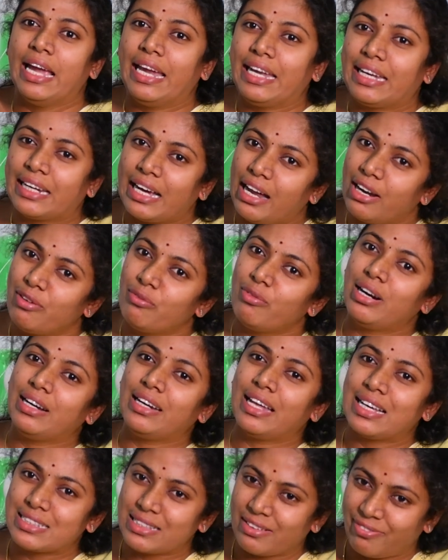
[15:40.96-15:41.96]
it
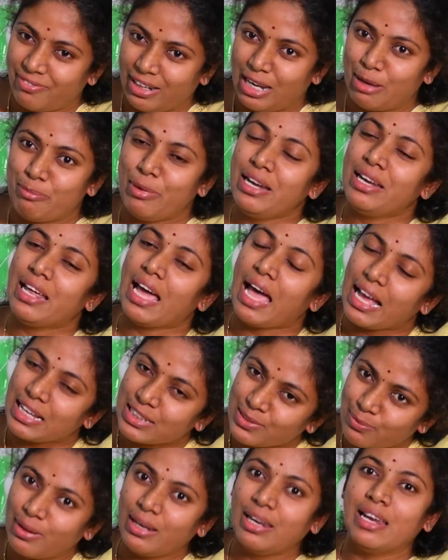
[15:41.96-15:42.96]
convert as a filament as
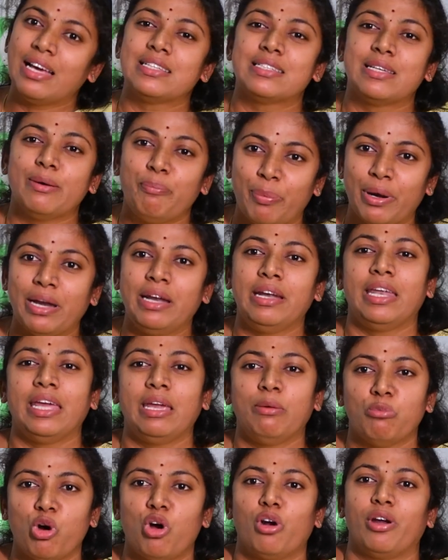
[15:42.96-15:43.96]
well as a
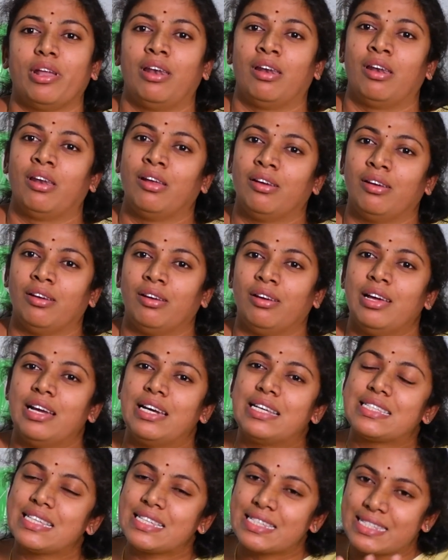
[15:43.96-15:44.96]
printing model.
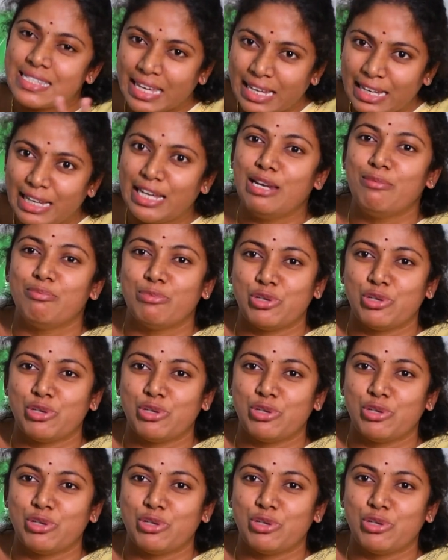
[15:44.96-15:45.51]
It's a single